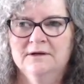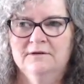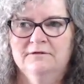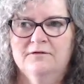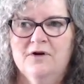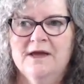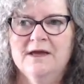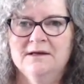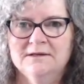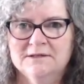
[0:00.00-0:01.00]

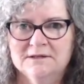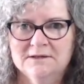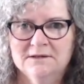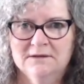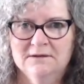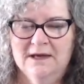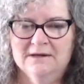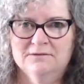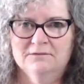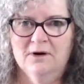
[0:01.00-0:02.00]
phrase, that
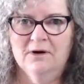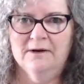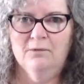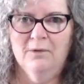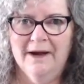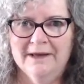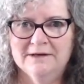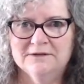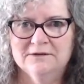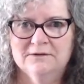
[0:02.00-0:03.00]
right way
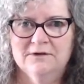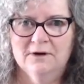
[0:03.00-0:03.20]
to go